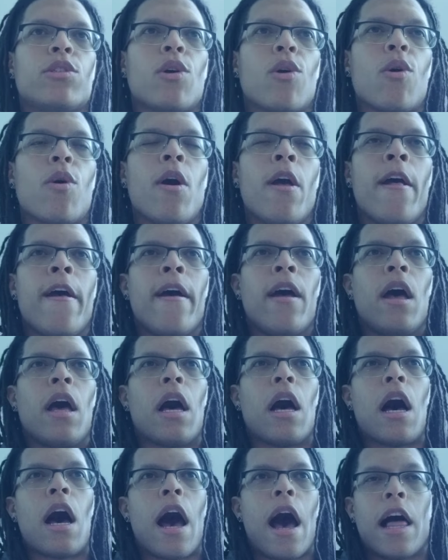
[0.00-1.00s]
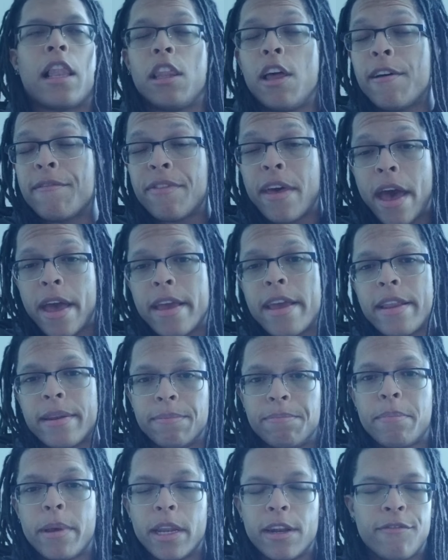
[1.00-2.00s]
So I love that
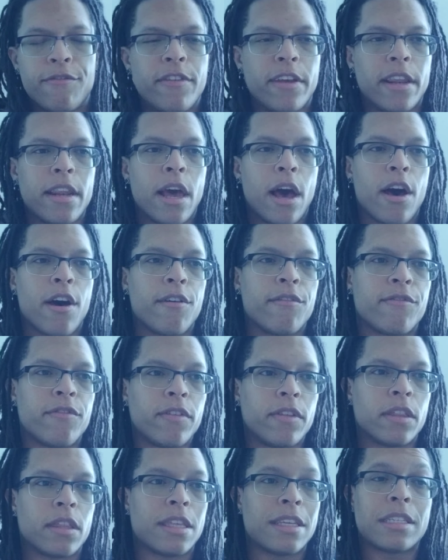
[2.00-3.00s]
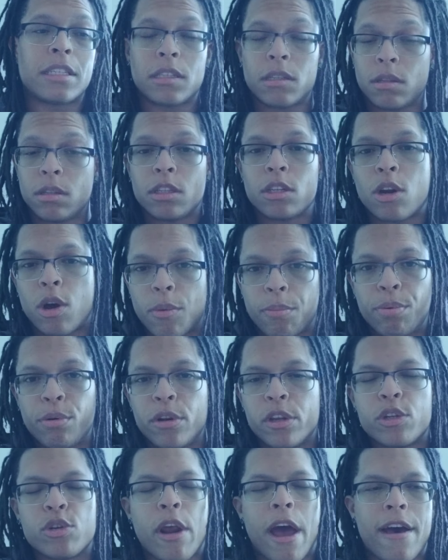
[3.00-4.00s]
hidden benefit of this, you know,
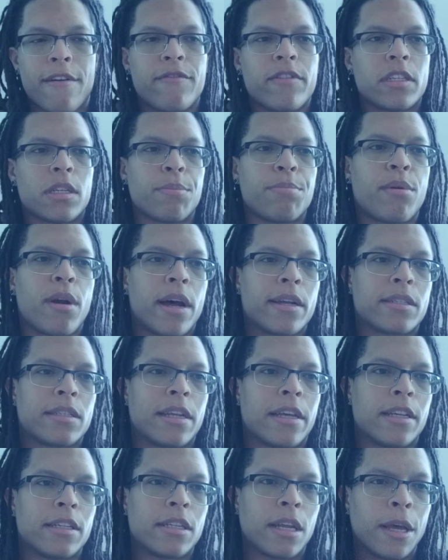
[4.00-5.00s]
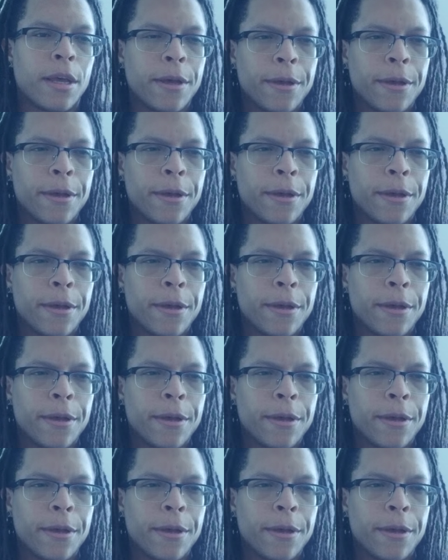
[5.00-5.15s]
pre-draft visit process.